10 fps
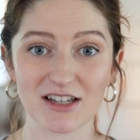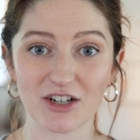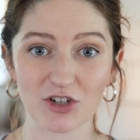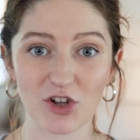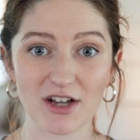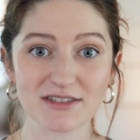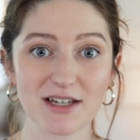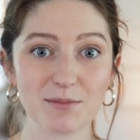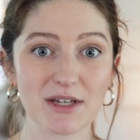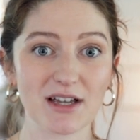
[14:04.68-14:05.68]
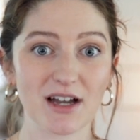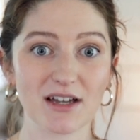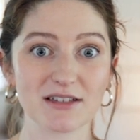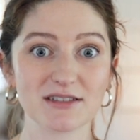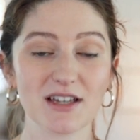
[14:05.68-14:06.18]
in their closet,
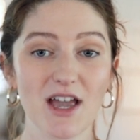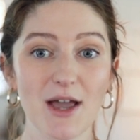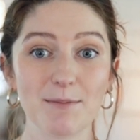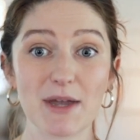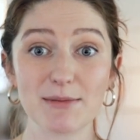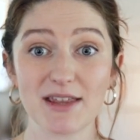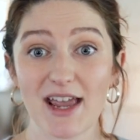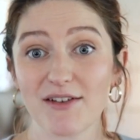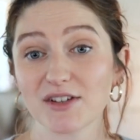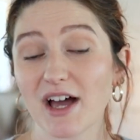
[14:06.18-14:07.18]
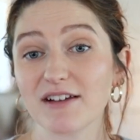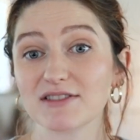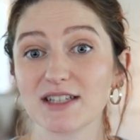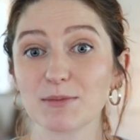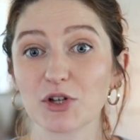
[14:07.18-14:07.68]
because maybe they have a lot of
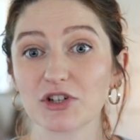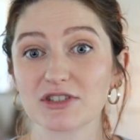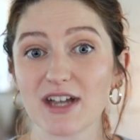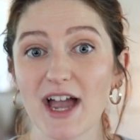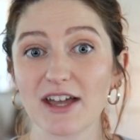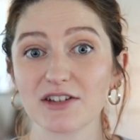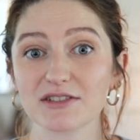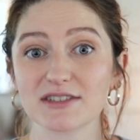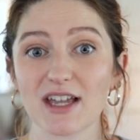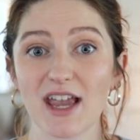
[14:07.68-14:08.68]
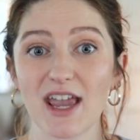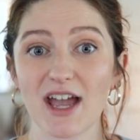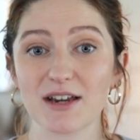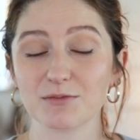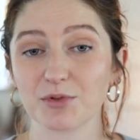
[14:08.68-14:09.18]
similar styles
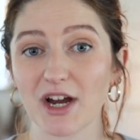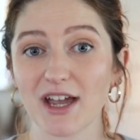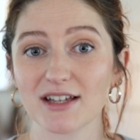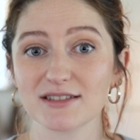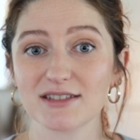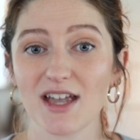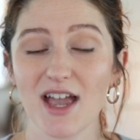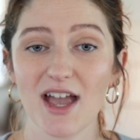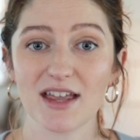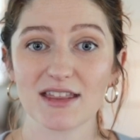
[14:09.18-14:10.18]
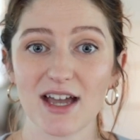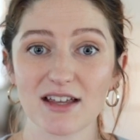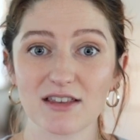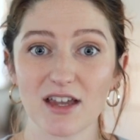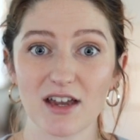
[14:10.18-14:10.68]
and brands
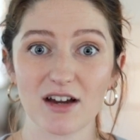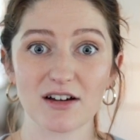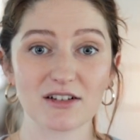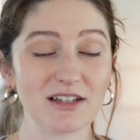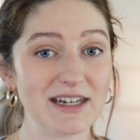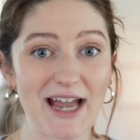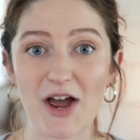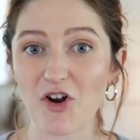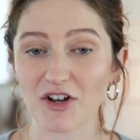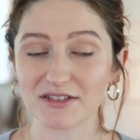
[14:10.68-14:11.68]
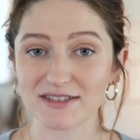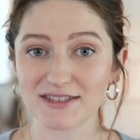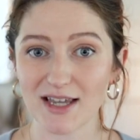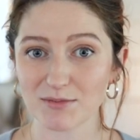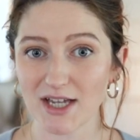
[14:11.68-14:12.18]
that they're cleaning out all at the
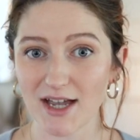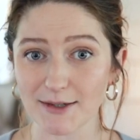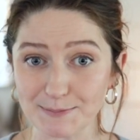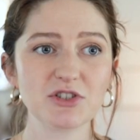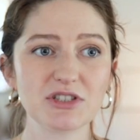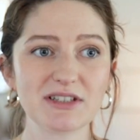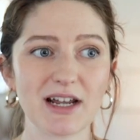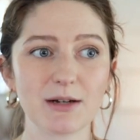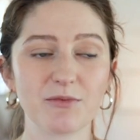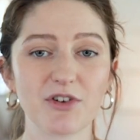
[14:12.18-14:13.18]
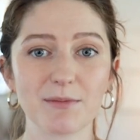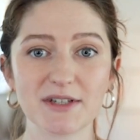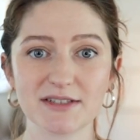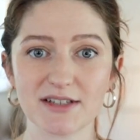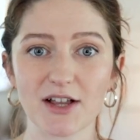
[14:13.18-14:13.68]
same time. Purchased an item from
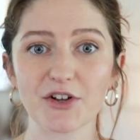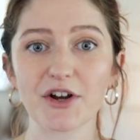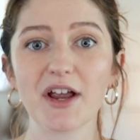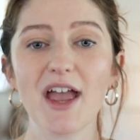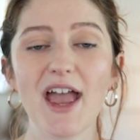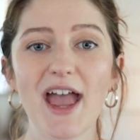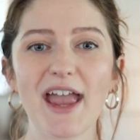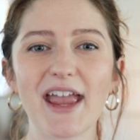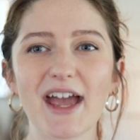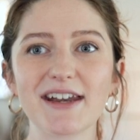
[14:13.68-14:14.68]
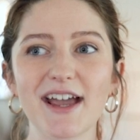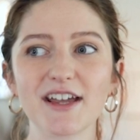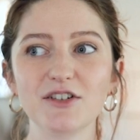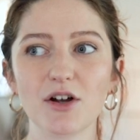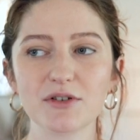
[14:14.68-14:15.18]
this seller, and I
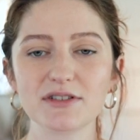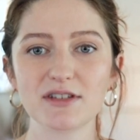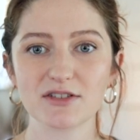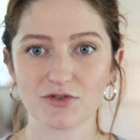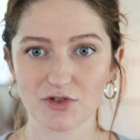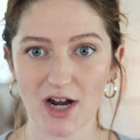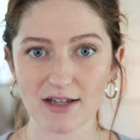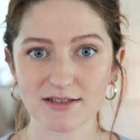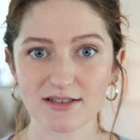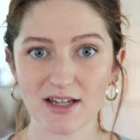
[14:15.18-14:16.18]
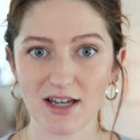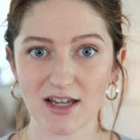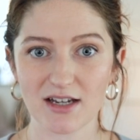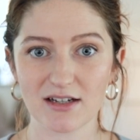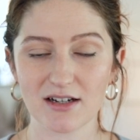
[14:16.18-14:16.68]
had noticed this dress
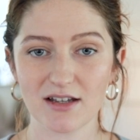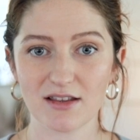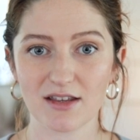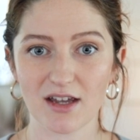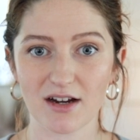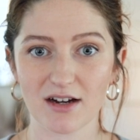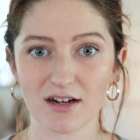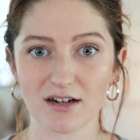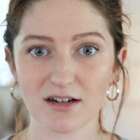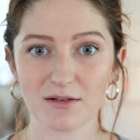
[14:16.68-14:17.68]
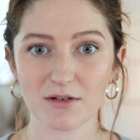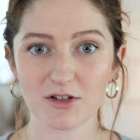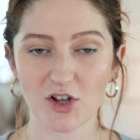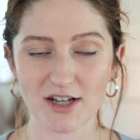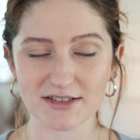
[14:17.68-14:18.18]
in their
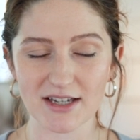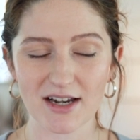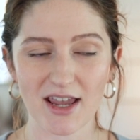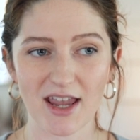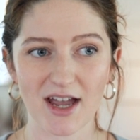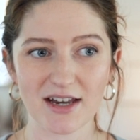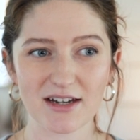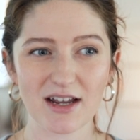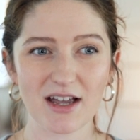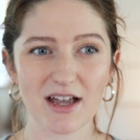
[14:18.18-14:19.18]
closet, and